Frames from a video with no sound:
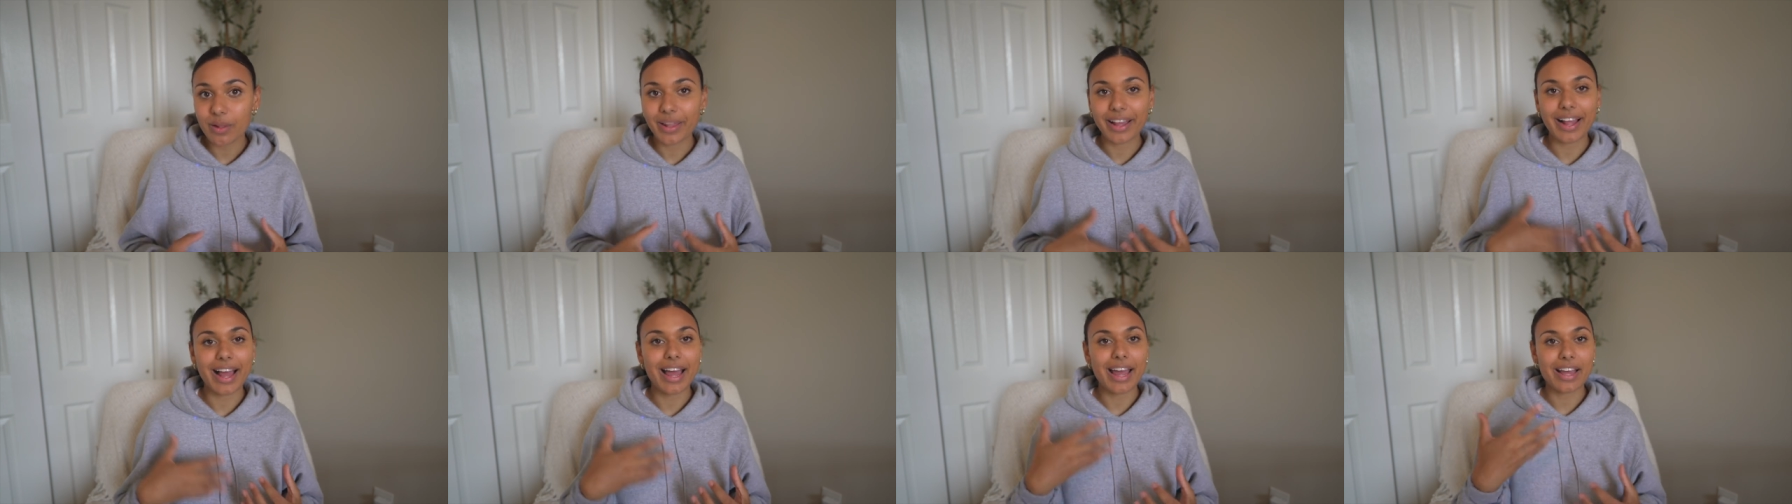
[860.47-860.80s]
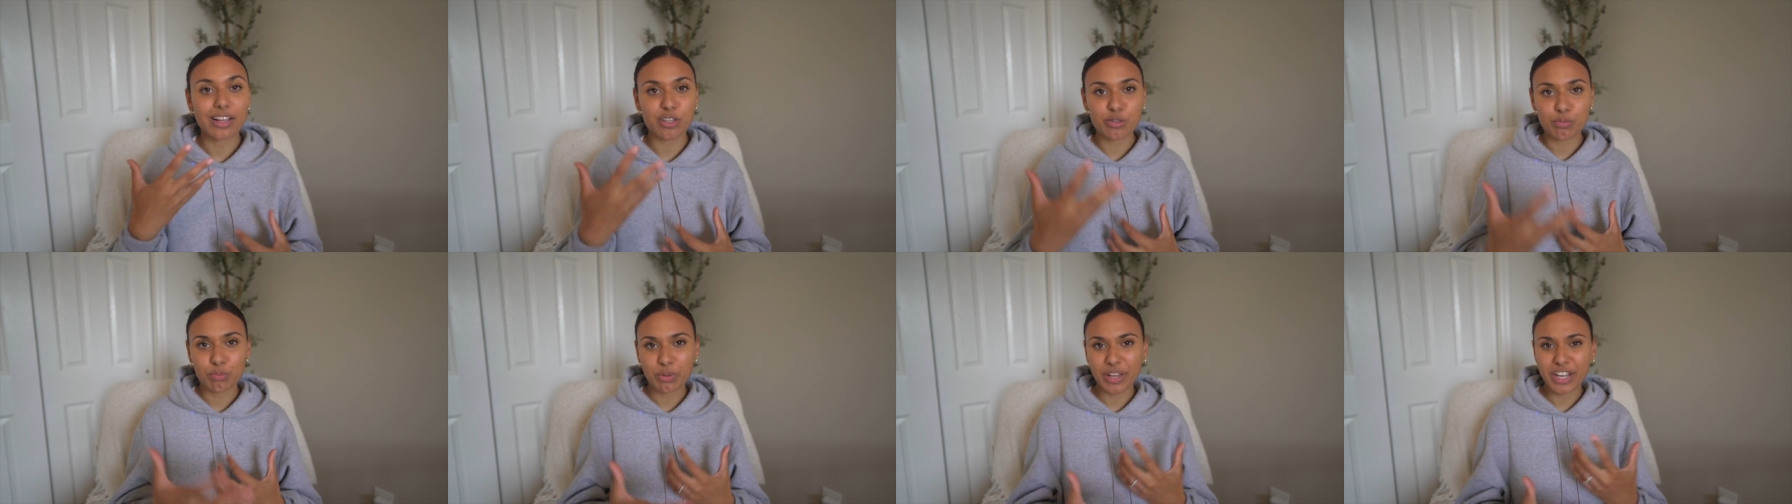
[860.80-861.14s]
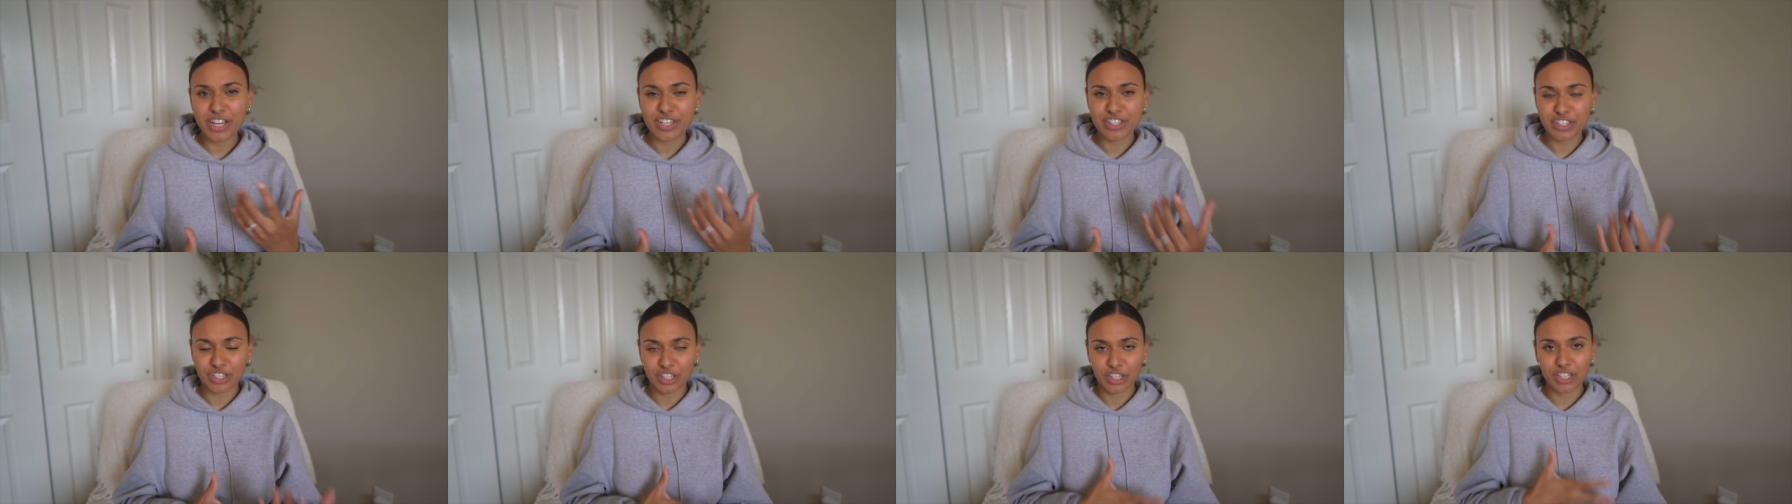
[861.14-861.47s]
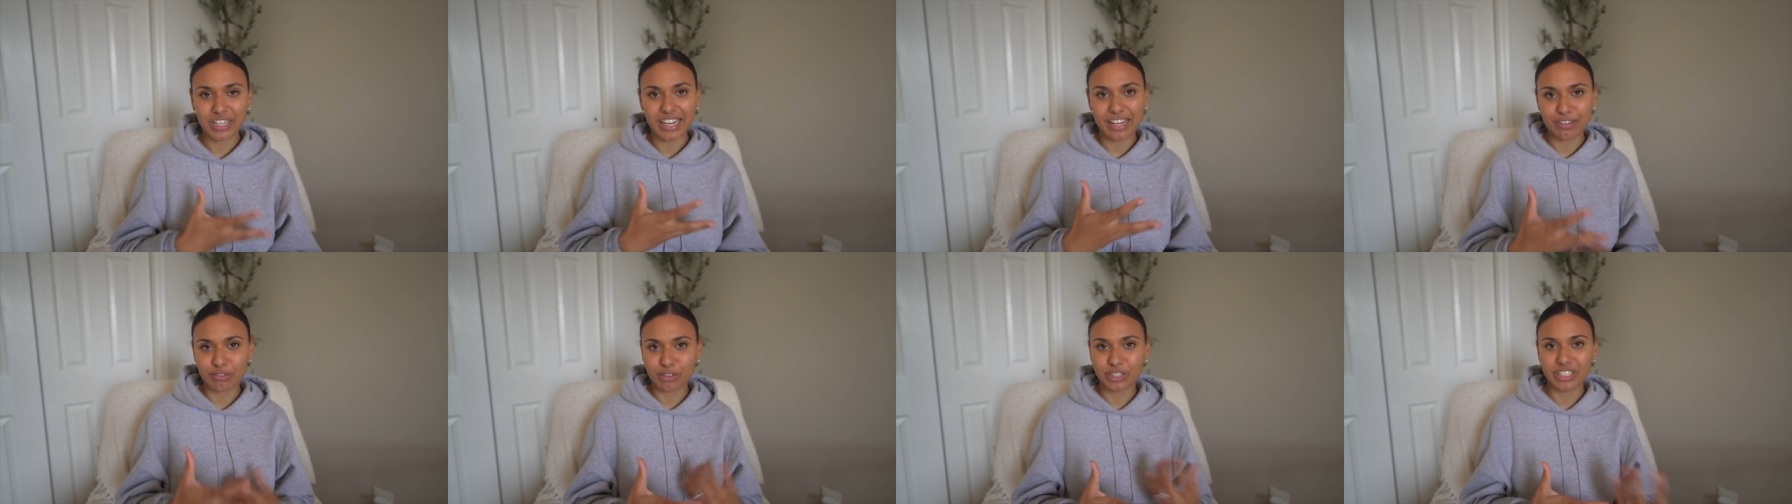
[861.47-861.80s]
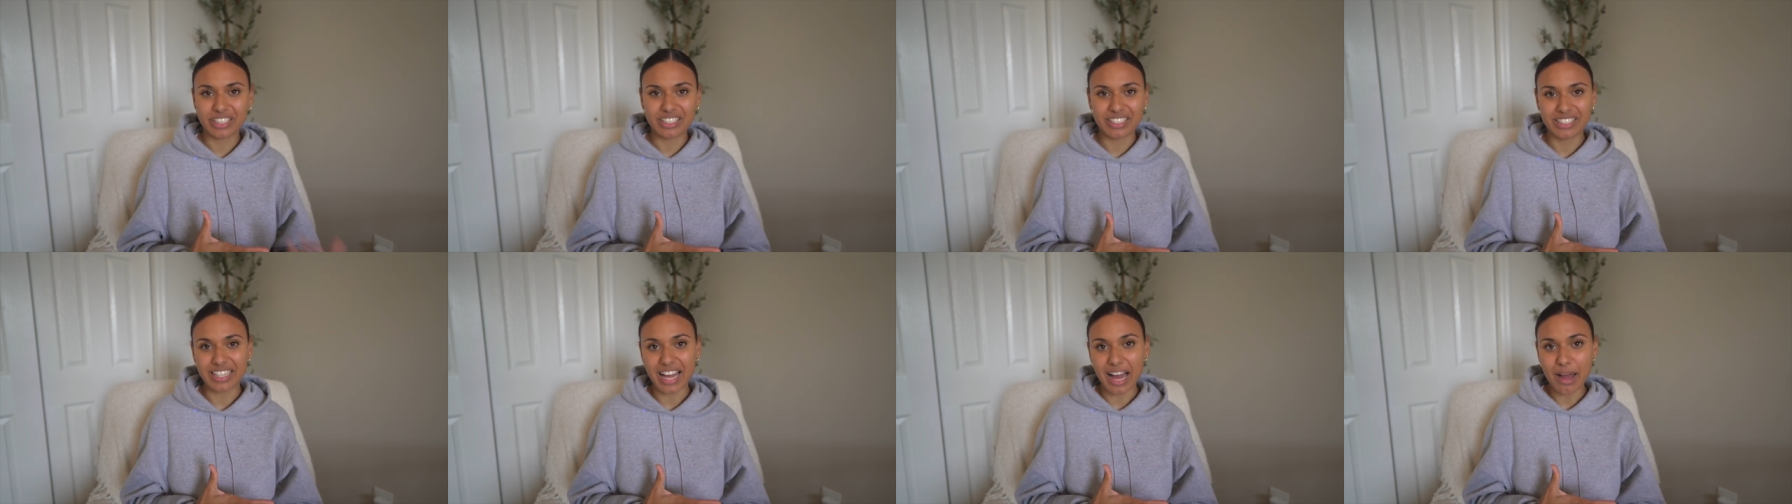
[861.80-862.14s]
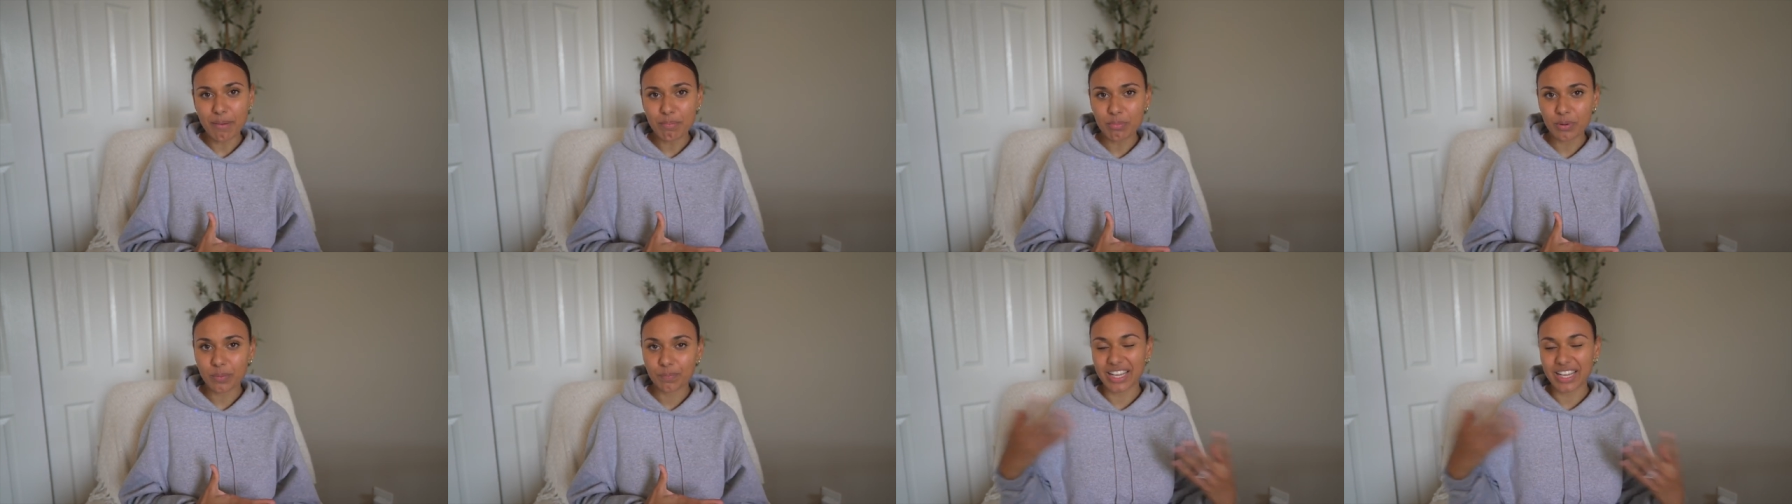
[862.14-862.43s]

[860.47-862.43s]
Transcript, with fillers: Like I explained to her every step.